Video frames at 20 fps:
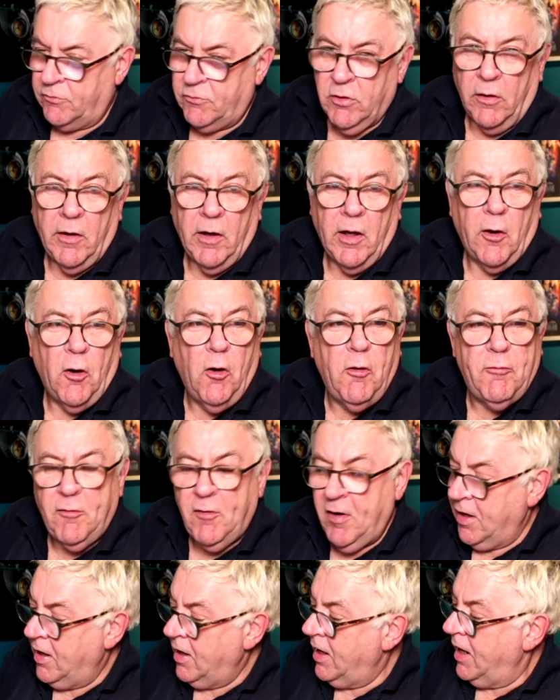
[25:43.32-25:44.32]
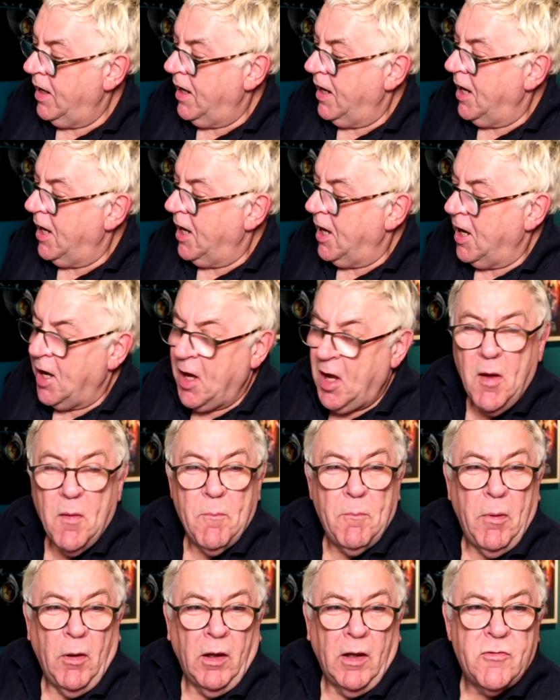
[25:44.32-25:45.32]
I'll turn that off.
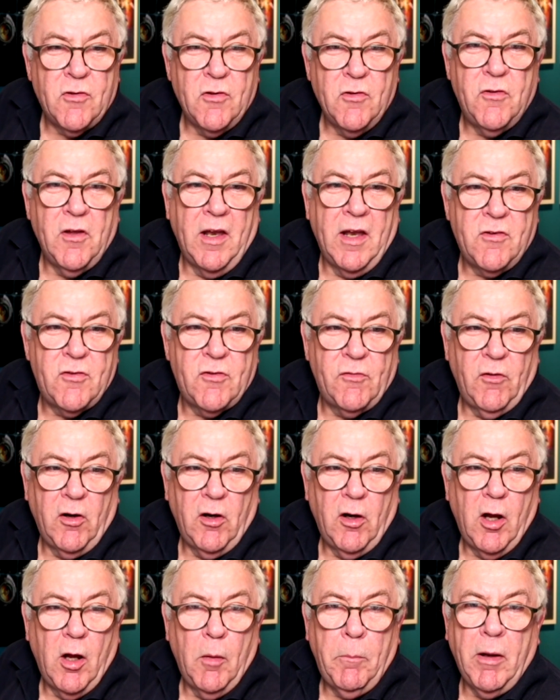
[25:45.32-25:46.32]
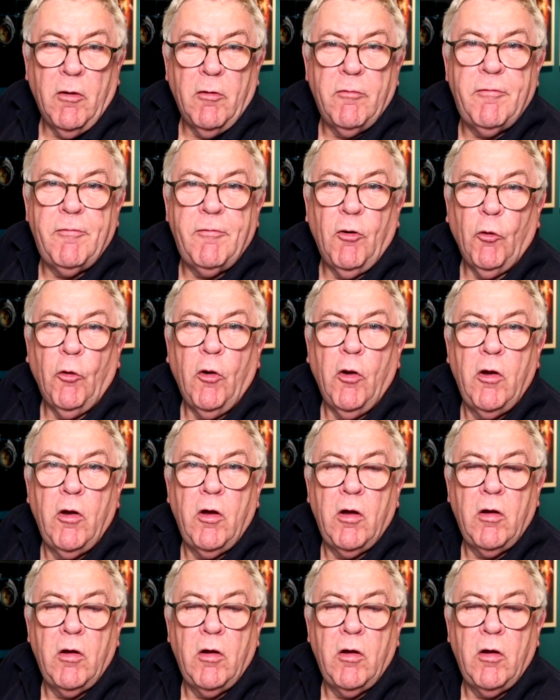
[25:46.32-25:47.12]
But listen to this for a bit of fun.